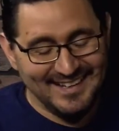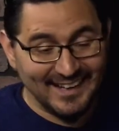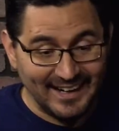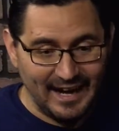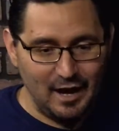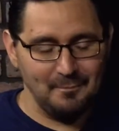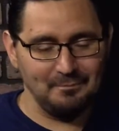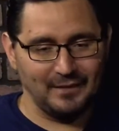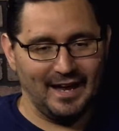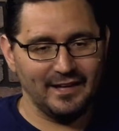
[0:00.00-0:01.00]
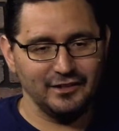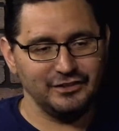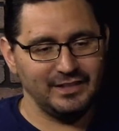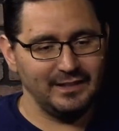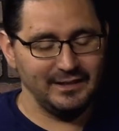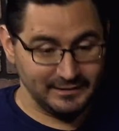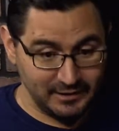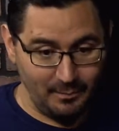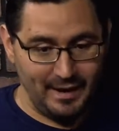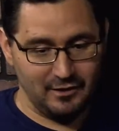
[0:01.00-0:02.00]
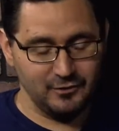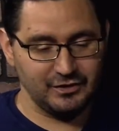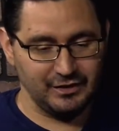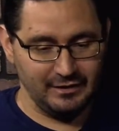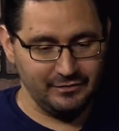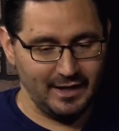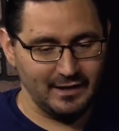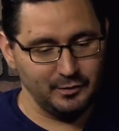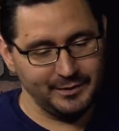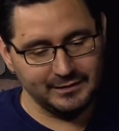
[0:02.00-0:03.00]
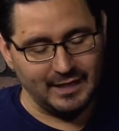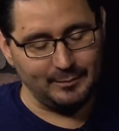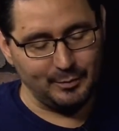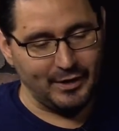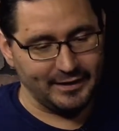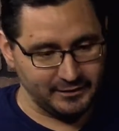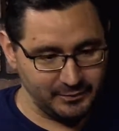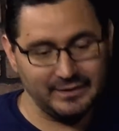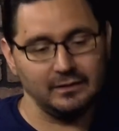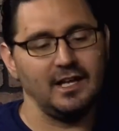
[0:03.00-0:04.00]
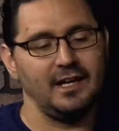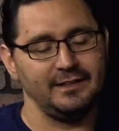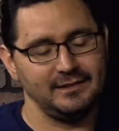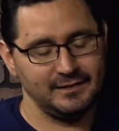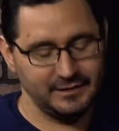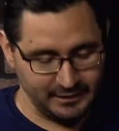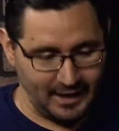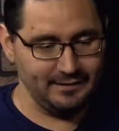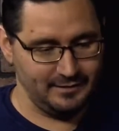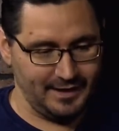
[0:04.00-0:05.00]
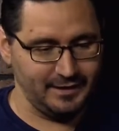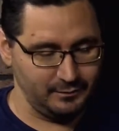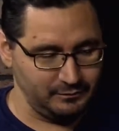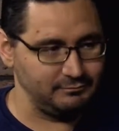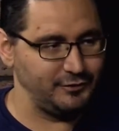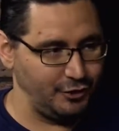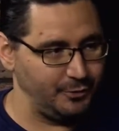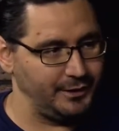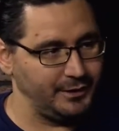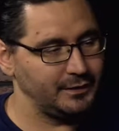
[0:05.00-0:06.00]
I can understand a decent amount. If I get a little bit of time to practice with the lines, I can do it.